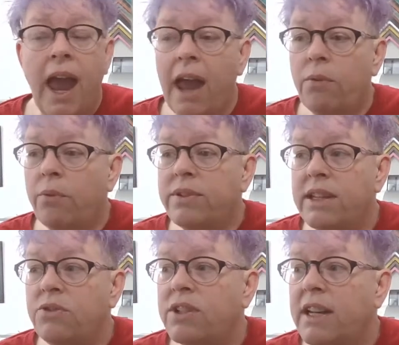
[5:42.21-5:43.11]
And what was
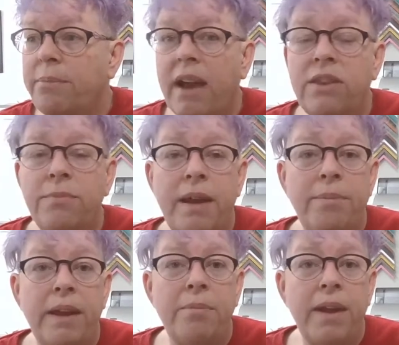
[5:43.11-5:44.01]
interesting about the
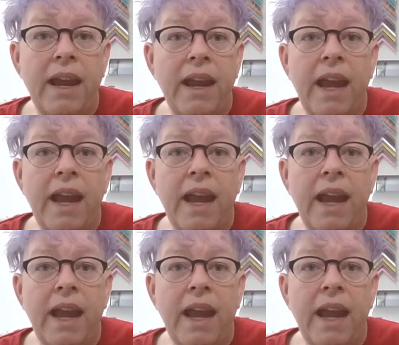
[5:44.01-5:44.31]
PPP